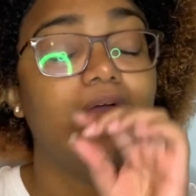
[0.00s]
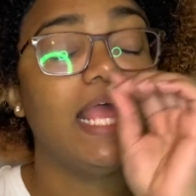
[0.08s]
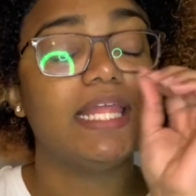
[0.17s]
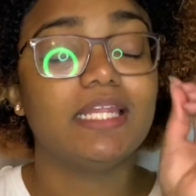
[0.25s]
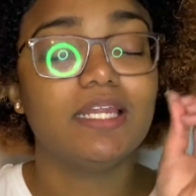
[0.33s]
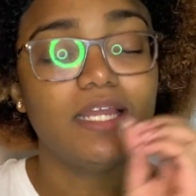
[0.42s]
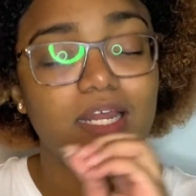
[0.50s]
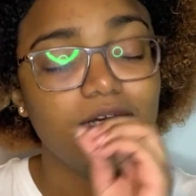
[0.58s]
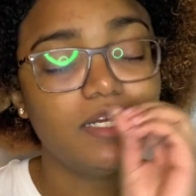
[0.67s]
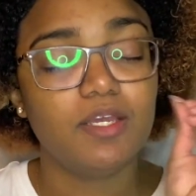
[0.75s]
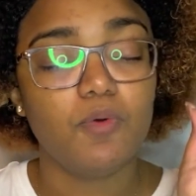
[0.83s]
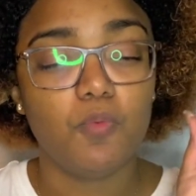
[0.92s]
It
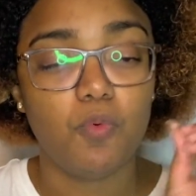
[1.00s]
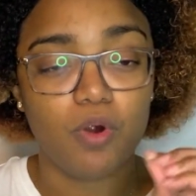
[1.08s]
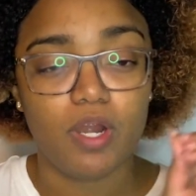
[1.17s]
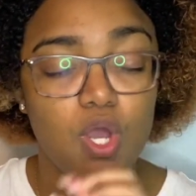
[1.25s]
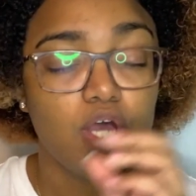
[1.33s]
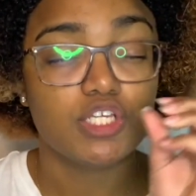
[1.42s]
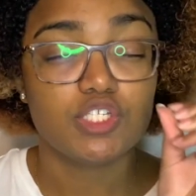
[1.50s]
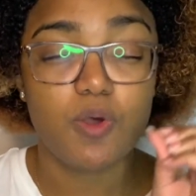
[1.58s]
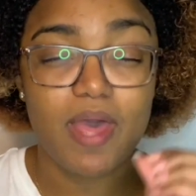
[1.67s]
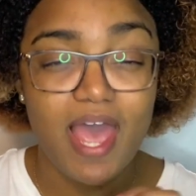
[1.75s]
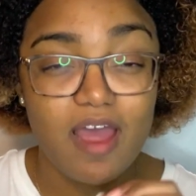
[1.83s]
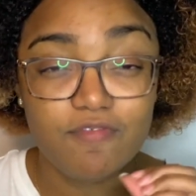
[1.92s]
literally worked.
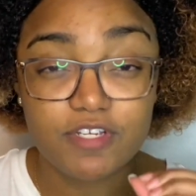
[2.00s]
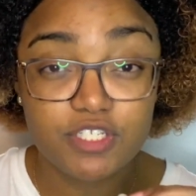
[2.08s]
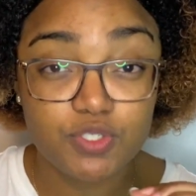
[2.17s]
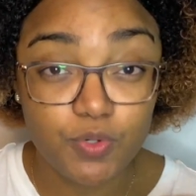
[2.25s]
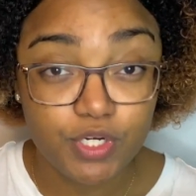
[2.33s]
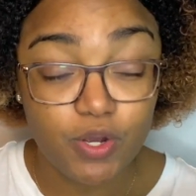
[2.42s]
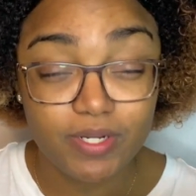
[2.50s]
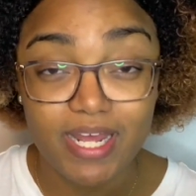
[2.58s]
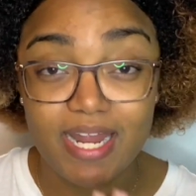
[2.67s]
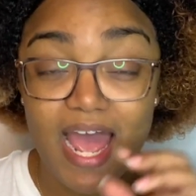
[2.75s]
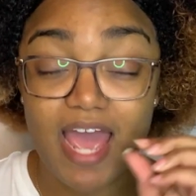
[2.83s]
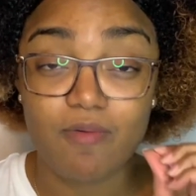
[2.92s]
So every studio that
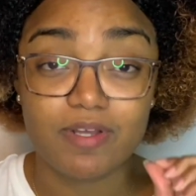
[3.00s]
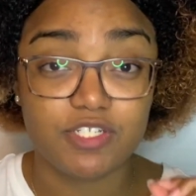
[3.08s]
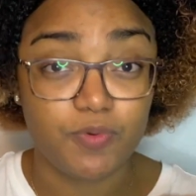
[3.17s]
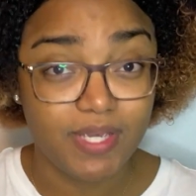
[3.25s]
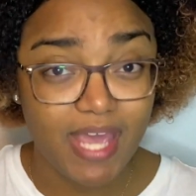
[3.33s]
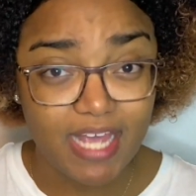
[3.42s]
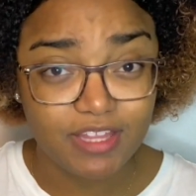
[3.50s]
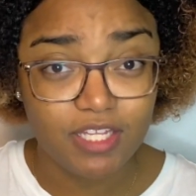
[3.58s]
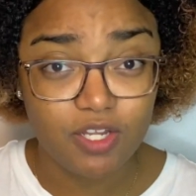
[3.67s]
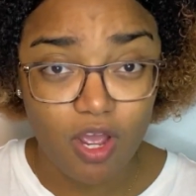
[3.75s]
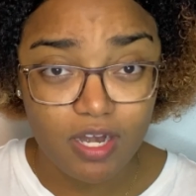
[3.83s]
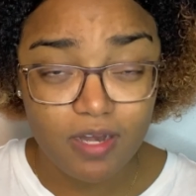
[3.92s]
I was
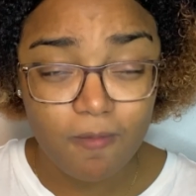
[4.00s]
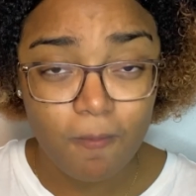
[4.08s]
reacting on,